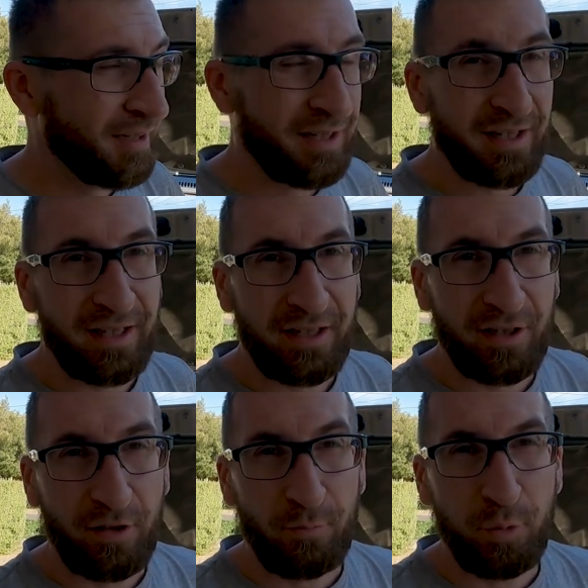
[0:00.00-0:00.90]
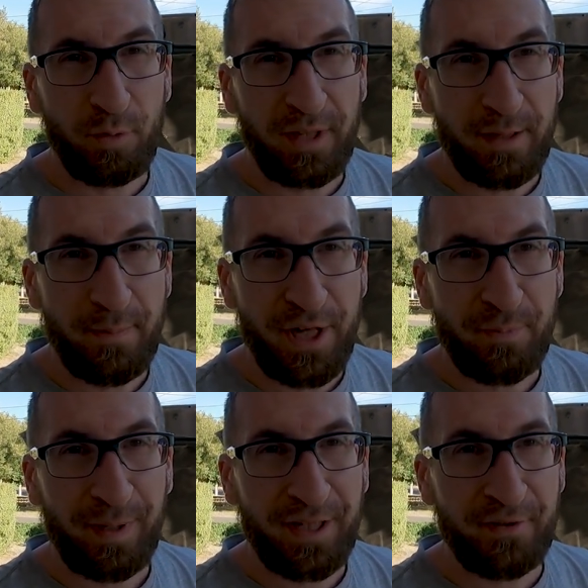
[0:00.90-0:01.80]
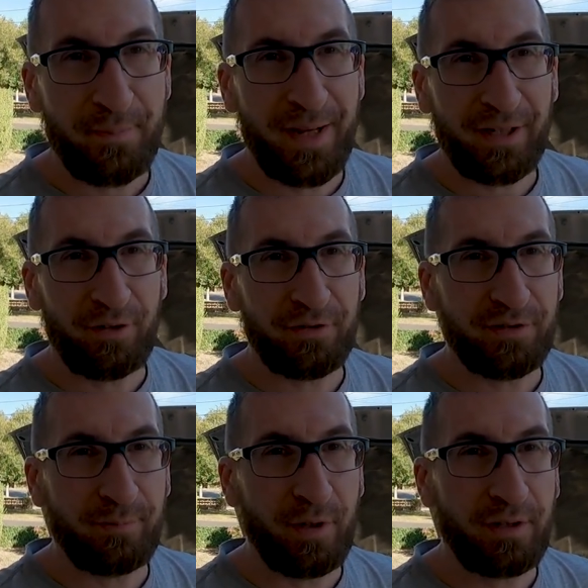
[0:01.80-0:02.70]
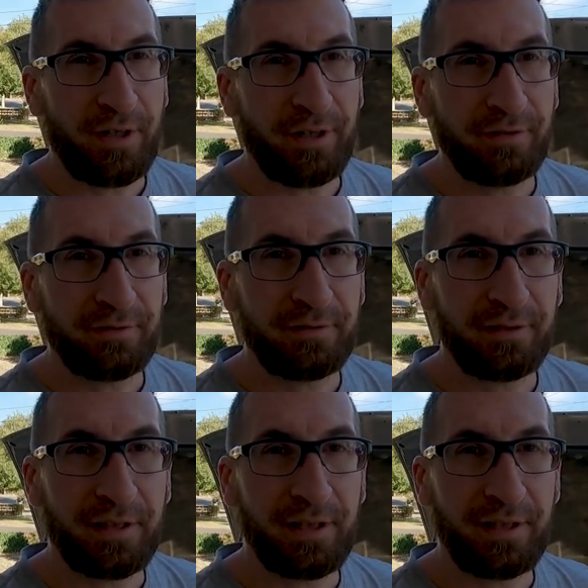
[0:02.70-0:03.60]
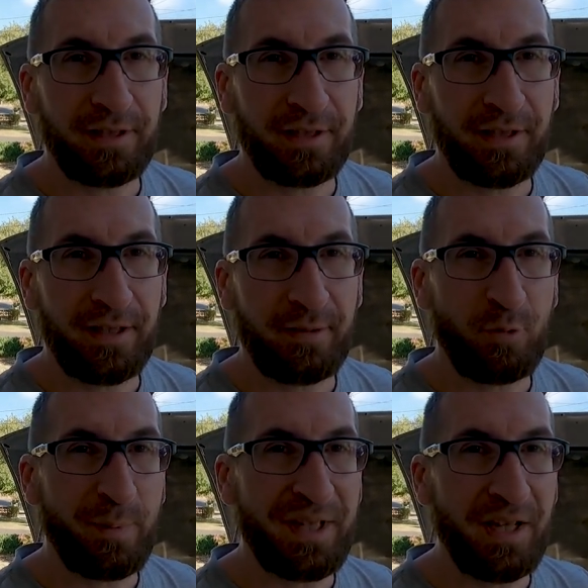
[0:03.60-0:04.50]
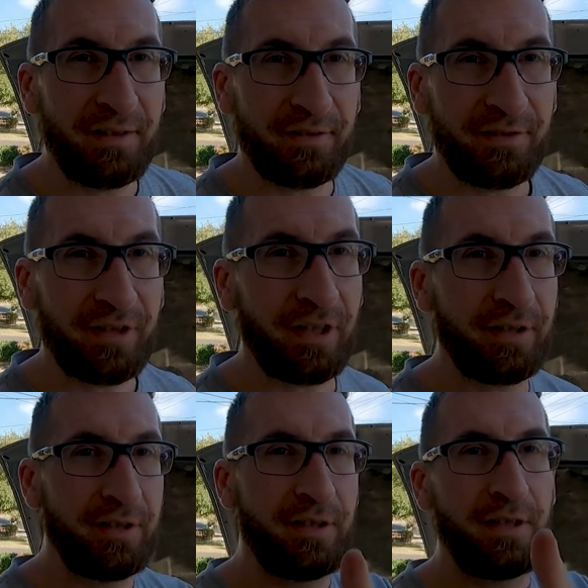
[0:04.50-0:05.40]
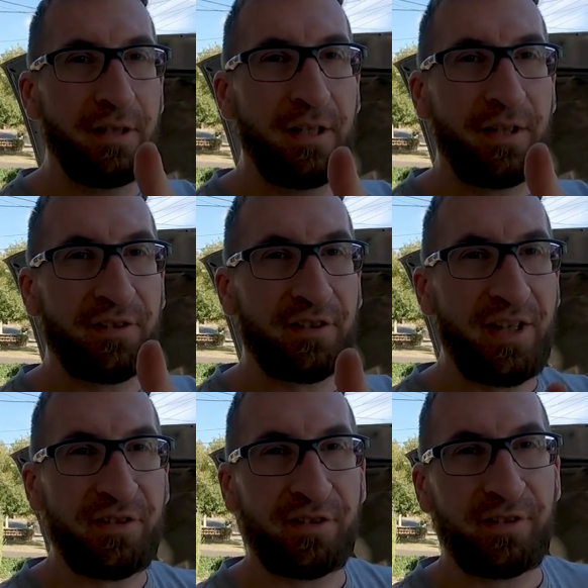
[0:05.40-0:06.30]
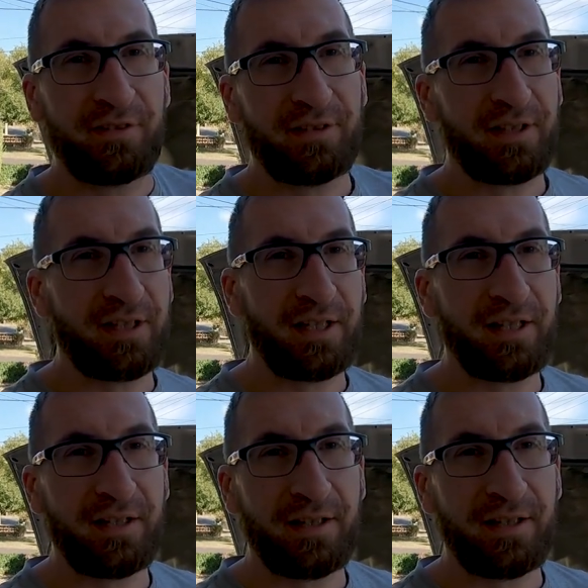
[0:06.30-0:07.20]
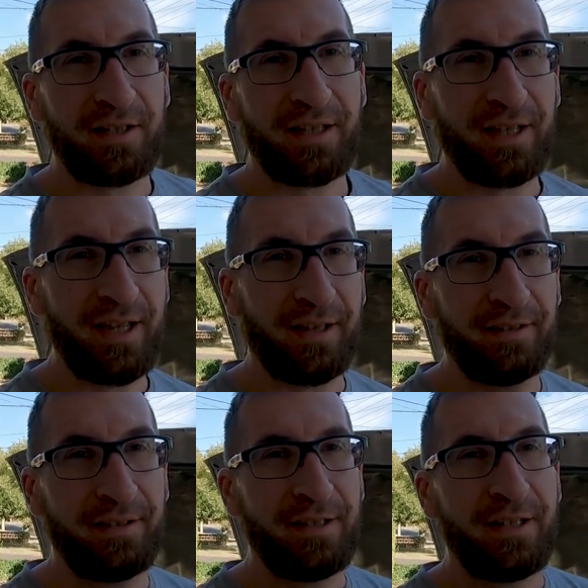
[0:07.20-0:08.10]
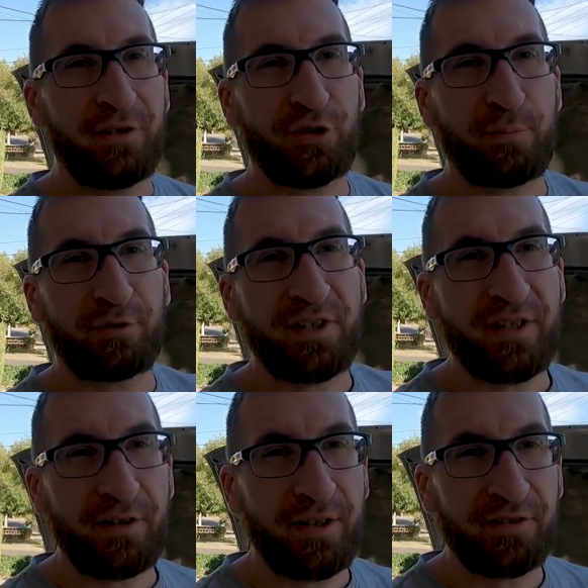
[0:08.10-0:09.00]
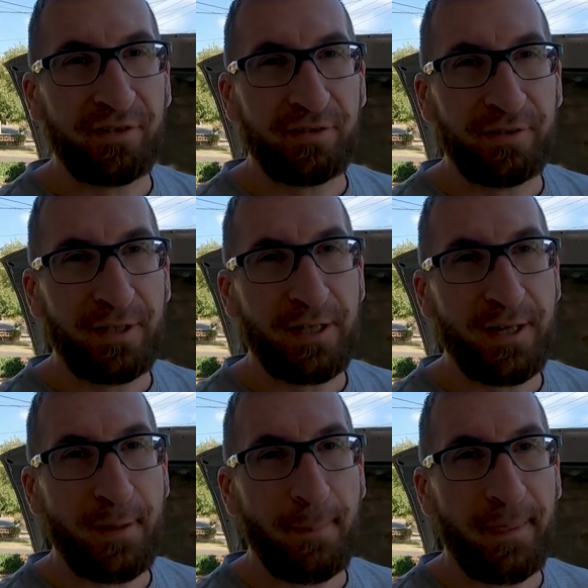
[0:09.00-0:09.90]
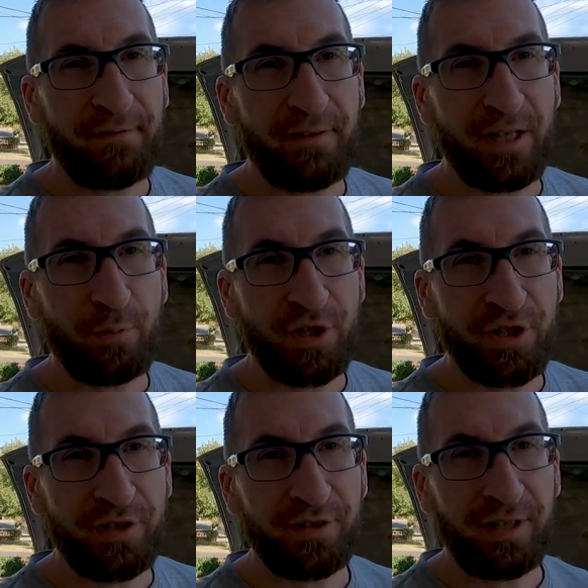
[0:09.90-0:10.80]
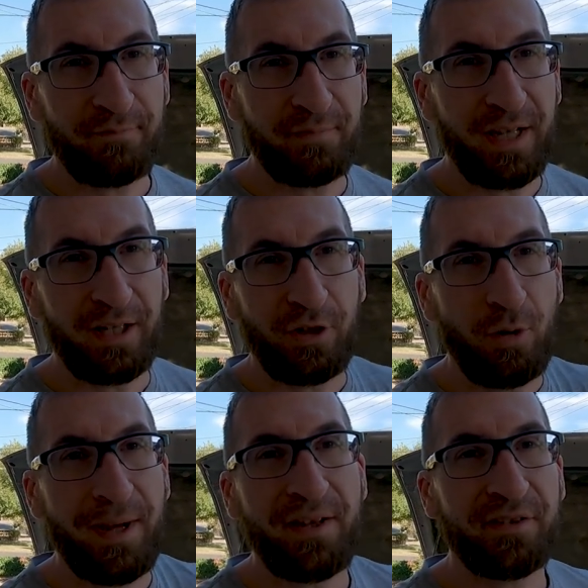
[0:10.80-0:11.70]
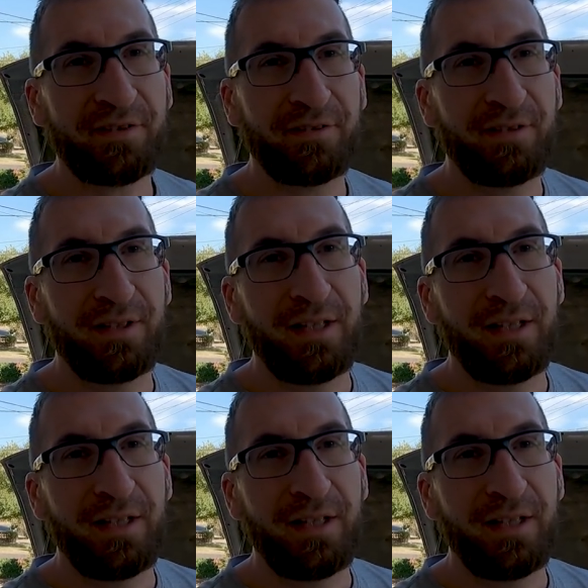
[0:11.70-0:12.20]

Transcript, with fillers: and I'll put the bash plates back on tomorrow and uh, then we'll be done so success and uh, yeah super easy guys um, if you have any questions leave them down in the comments